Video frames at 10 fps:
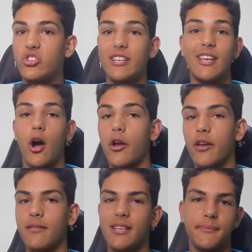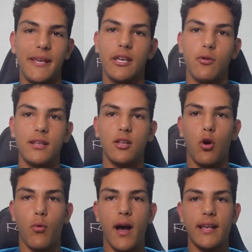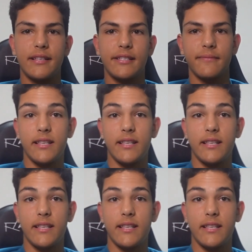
Jesse Hogan, he's been good as always.